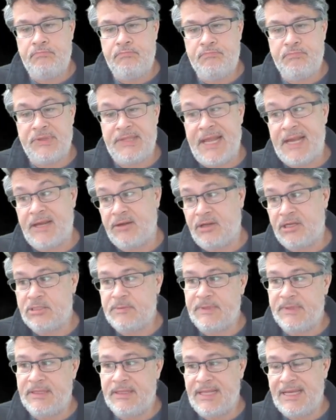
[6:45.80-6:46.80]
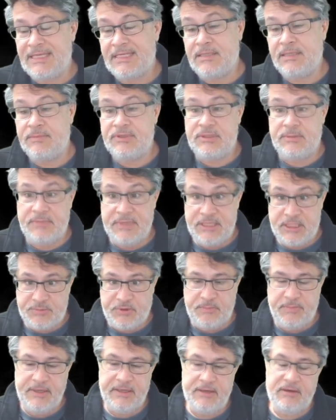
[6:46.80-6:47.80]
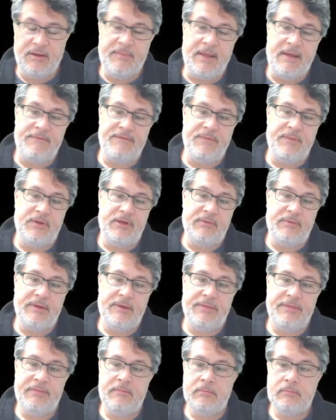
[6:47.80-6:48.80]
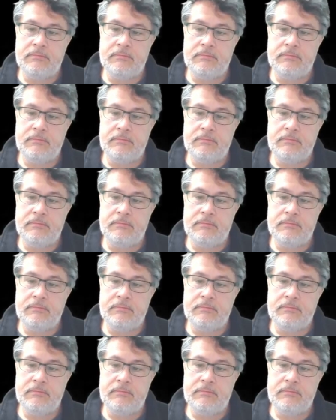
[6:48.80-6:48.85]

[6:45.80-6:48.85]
But that could also be the last name of some baseball player I'm not familiar with.